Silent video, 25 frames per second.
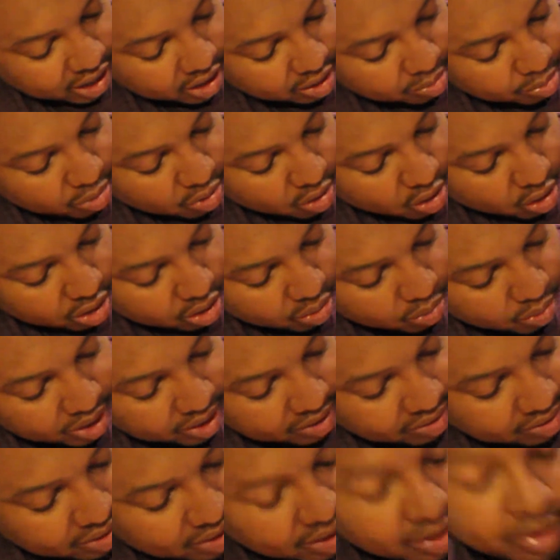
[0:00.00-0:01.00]
you to put all your
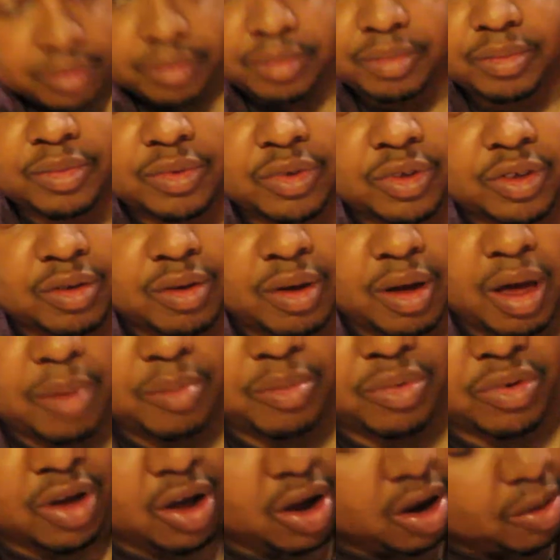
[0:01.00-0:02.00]
weights in.
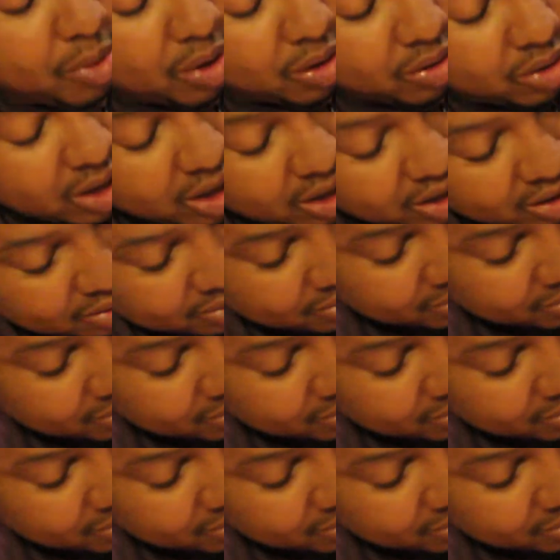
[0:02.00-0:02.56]
I'm sorry about that.